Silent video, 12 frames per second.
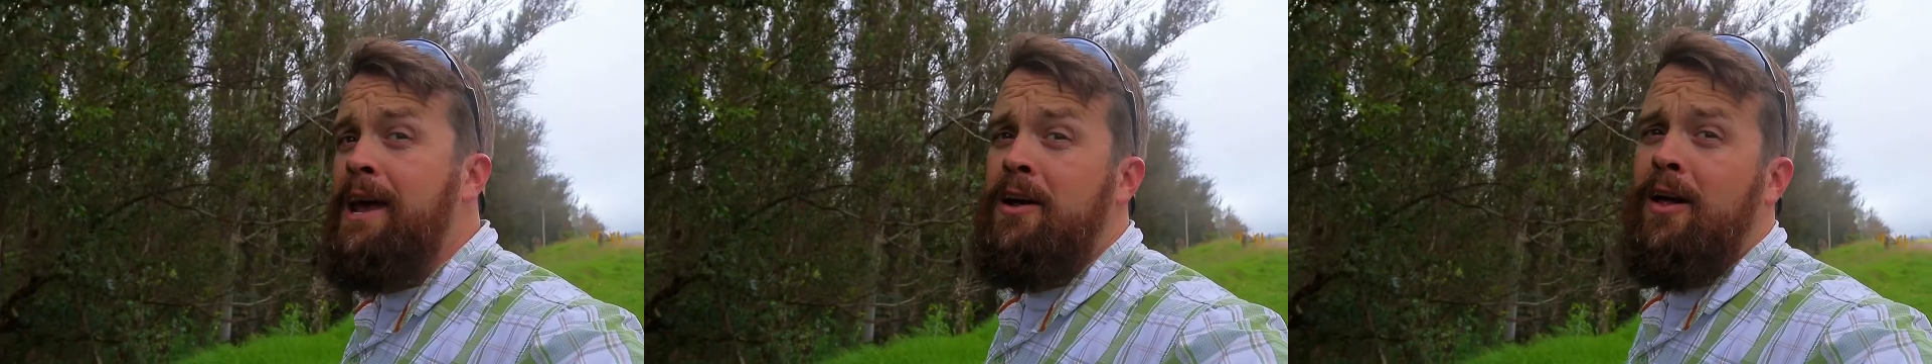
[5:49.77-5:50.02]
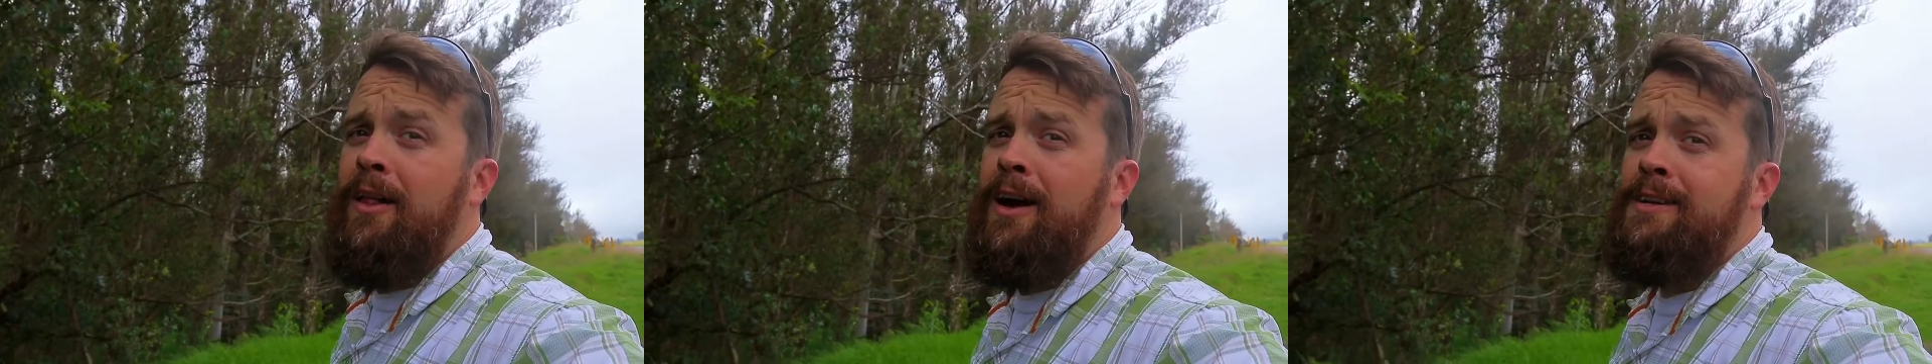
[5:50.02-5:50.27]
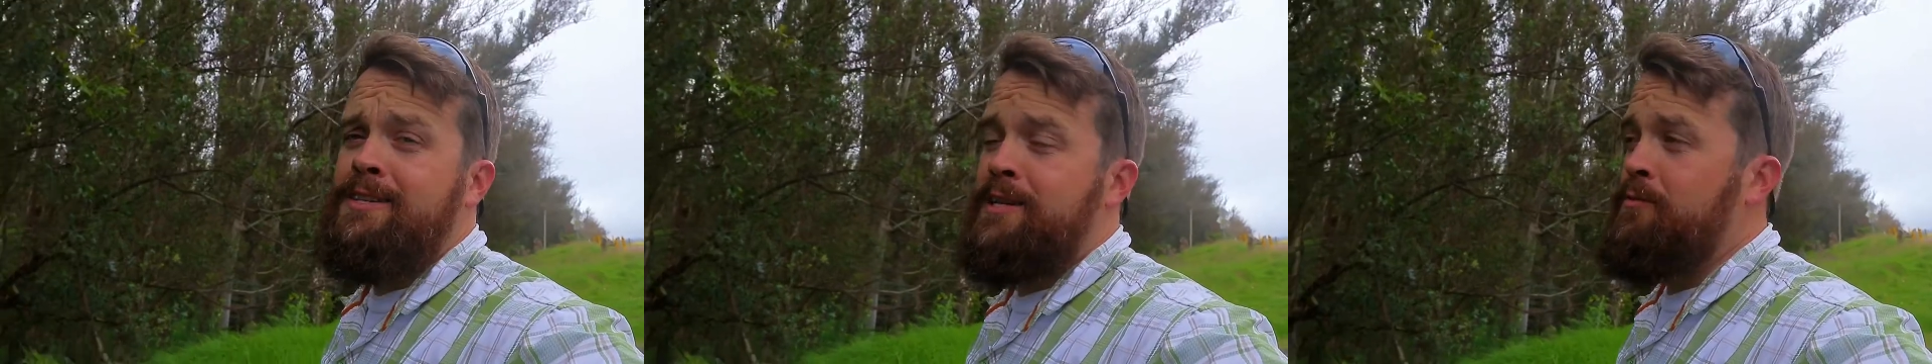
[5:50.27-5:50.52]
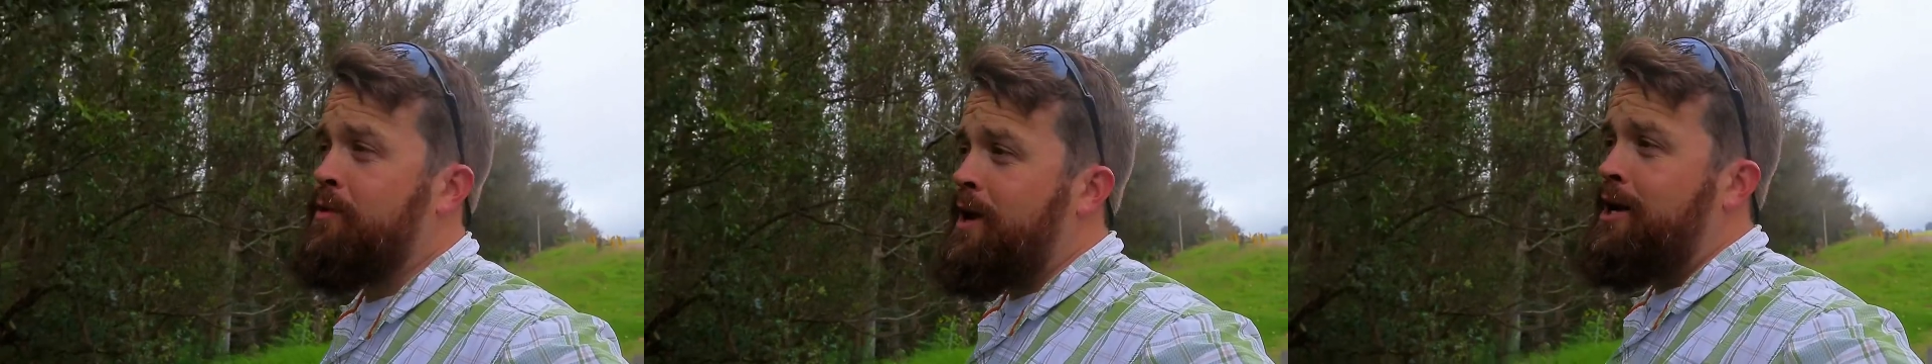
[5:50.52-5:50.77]
In all
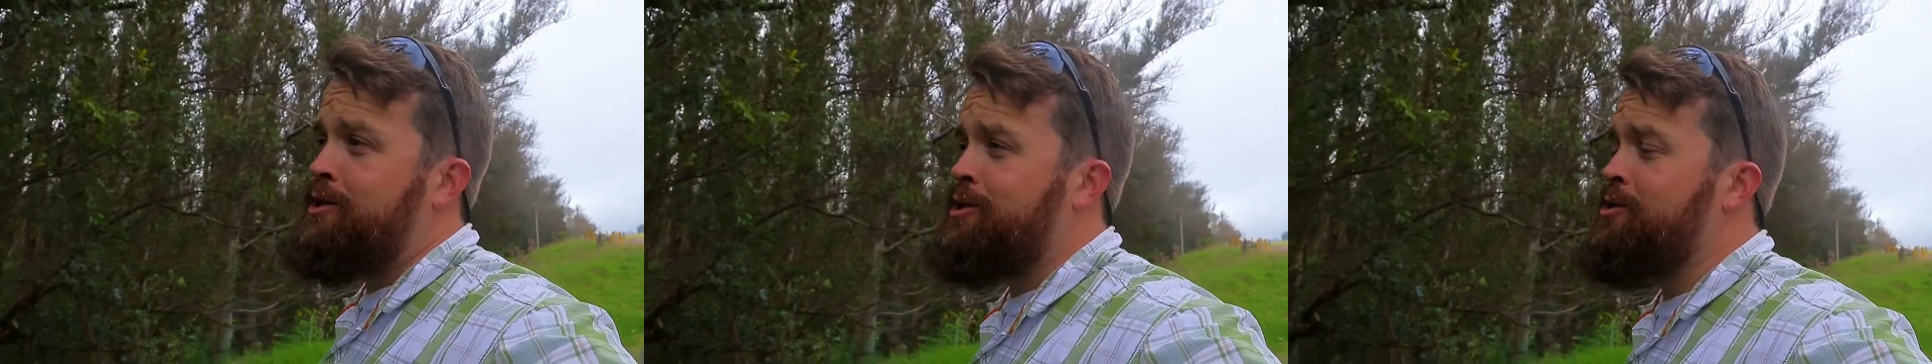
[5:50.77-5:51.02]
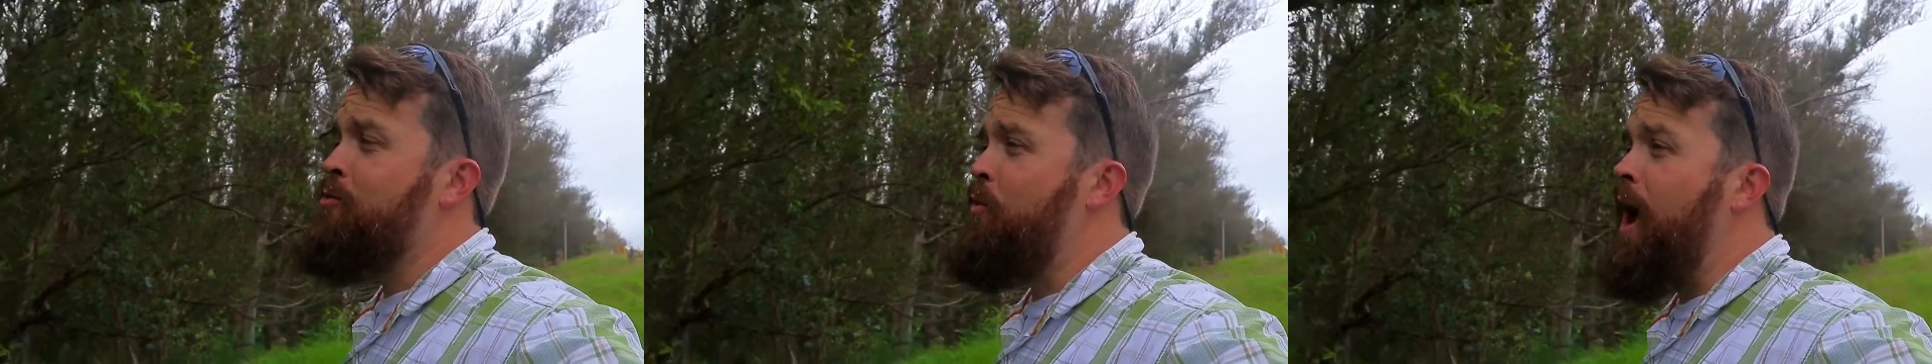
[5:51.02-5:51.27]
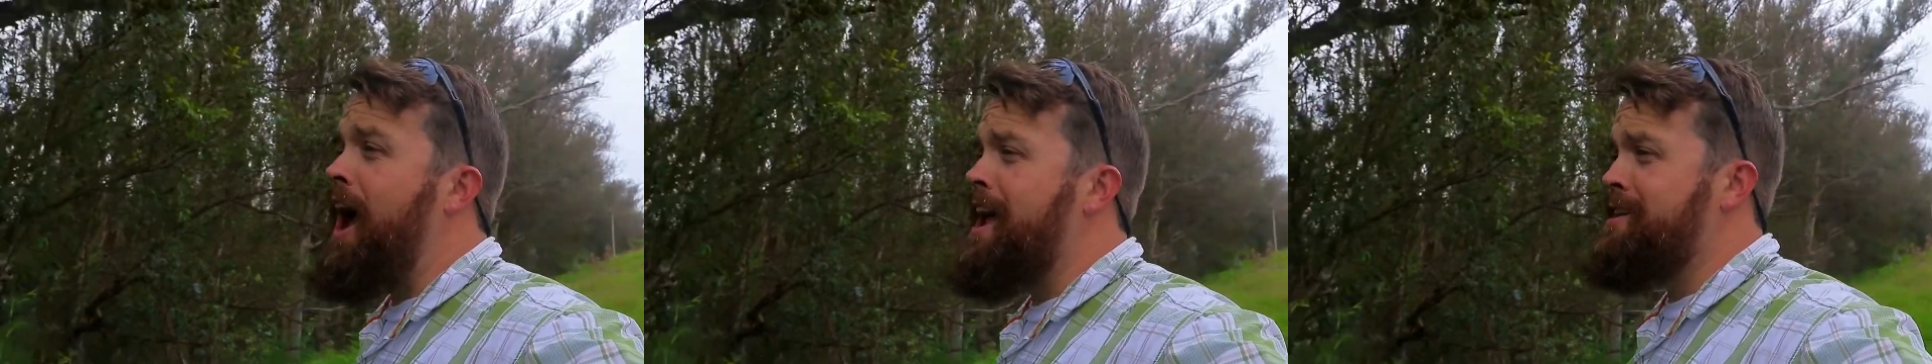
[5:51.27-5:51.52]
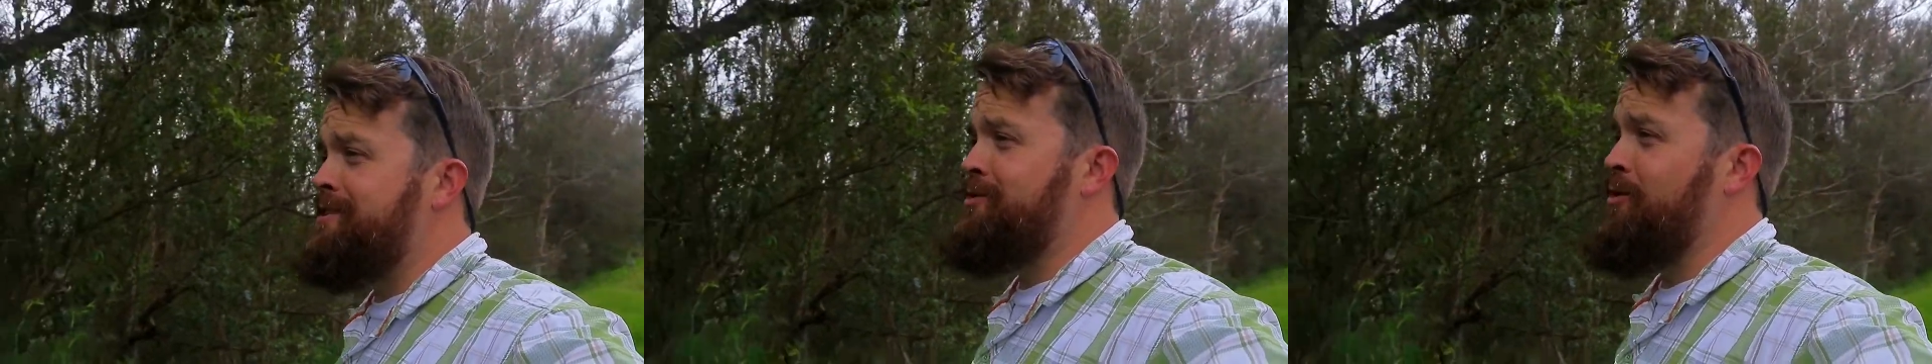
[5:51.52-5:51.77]
honesty, we're not sure why it's